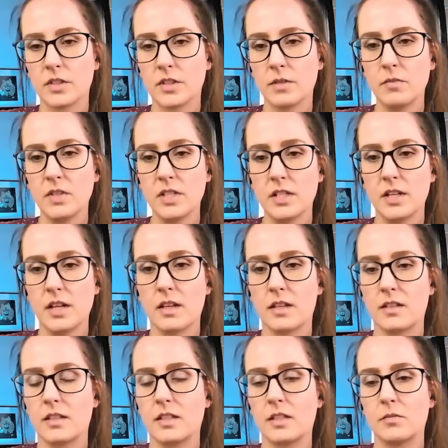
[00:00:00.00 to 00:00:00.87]
reason, I thought
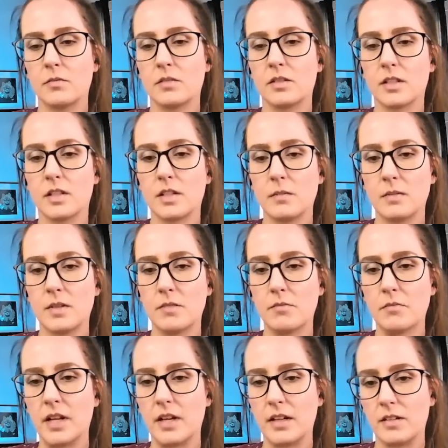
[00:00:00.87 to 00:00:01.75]
this was going to be in
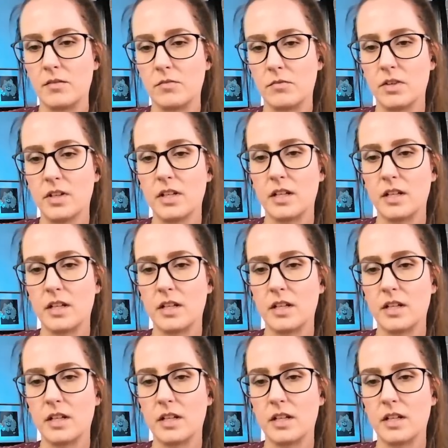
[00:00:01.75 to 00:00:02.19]
black and white.